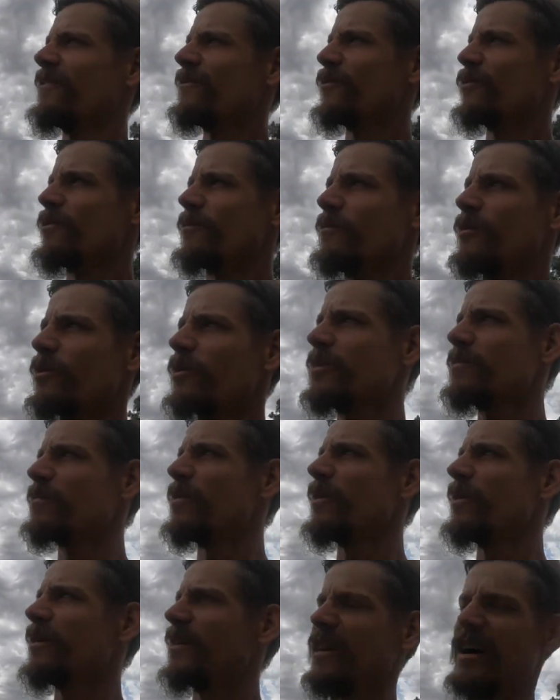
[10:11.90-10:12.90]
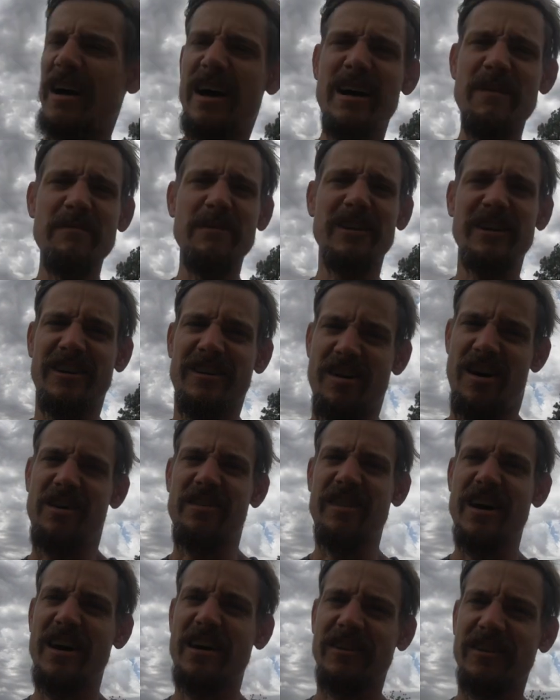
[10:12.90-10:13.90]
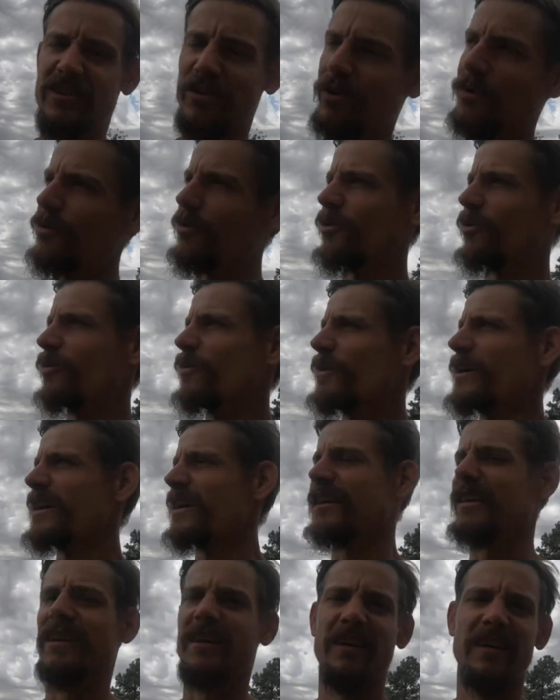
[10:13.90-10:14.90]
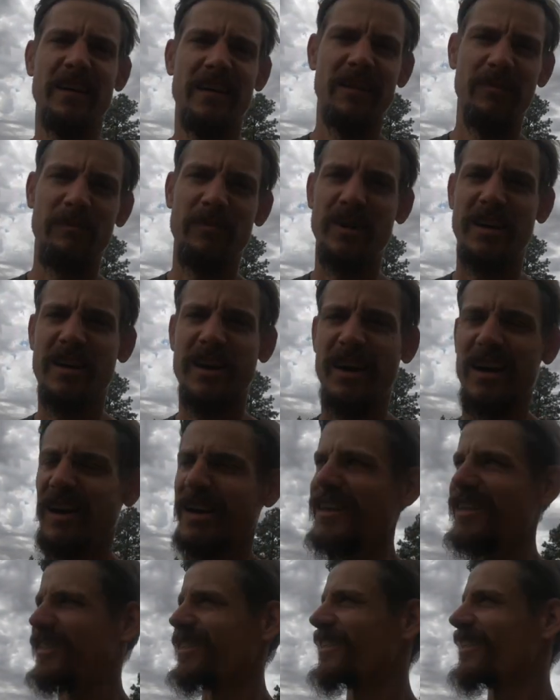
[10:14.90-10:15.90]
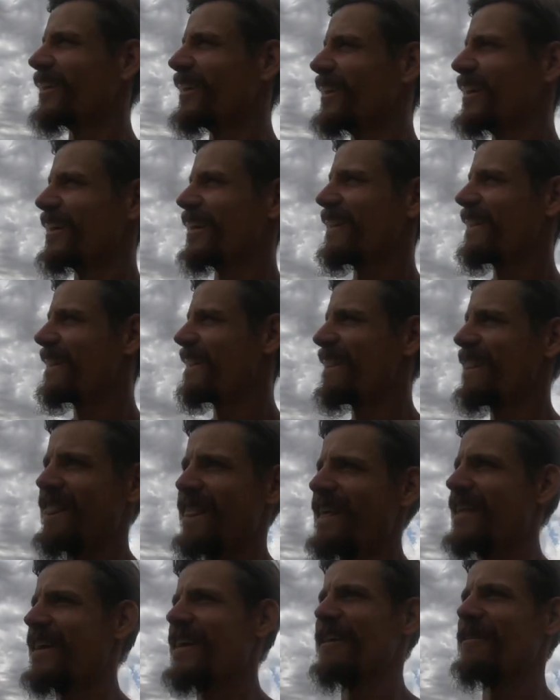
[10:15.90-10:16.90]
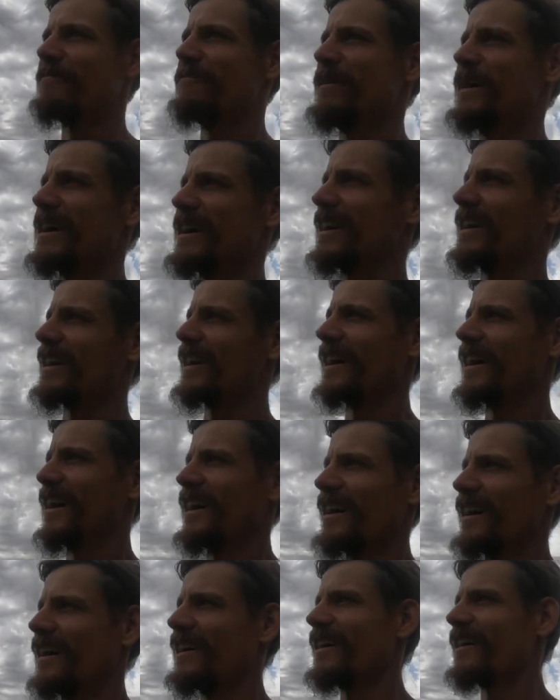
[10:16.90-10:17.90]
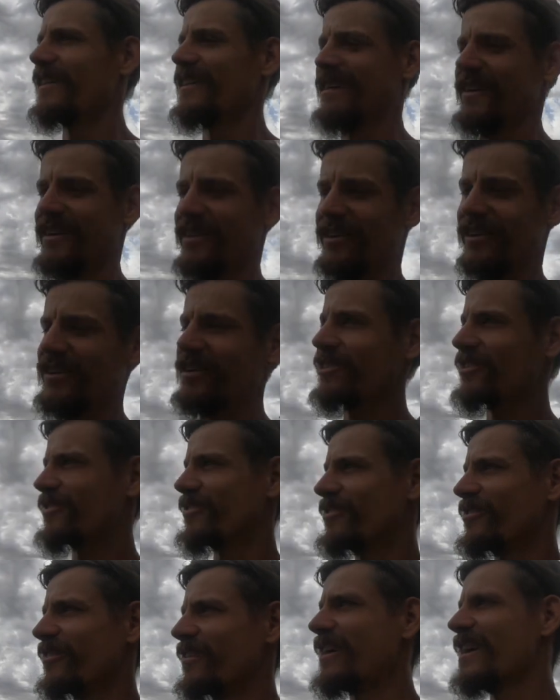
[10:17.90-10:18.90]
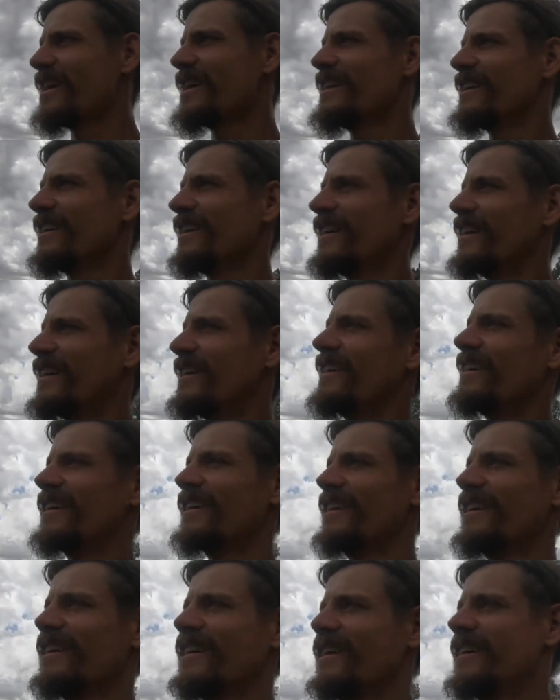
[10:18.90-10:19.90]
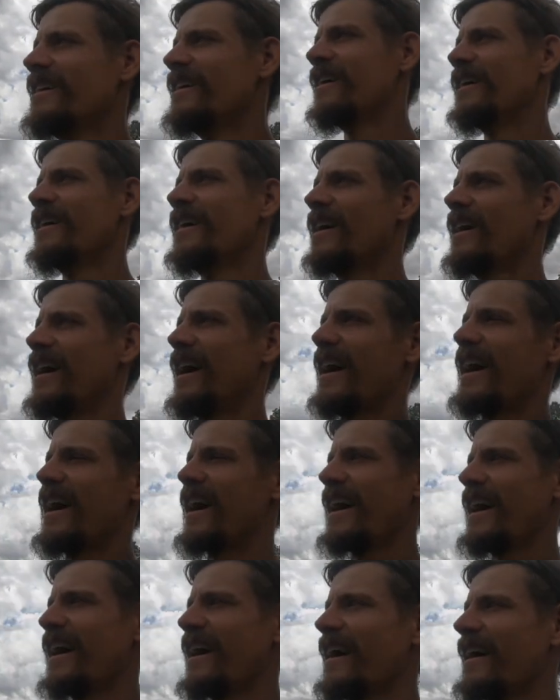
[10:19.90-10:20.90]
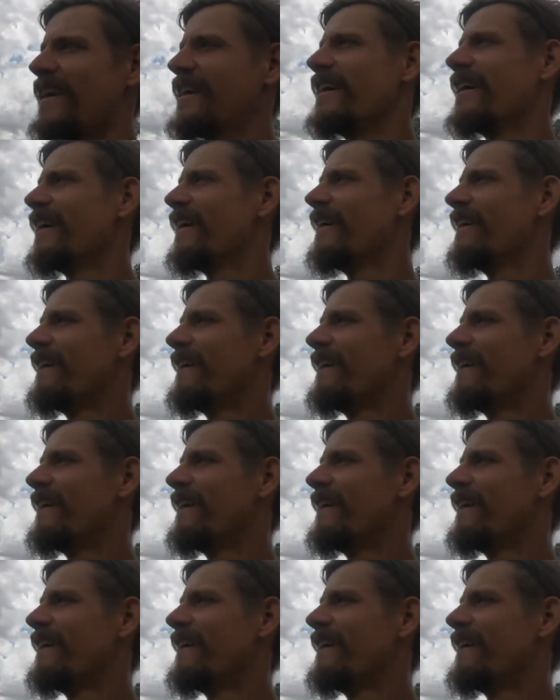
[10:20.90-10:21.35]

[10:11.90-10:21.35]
for the most part, I'm gonna call that a total win, because man, it looks great. And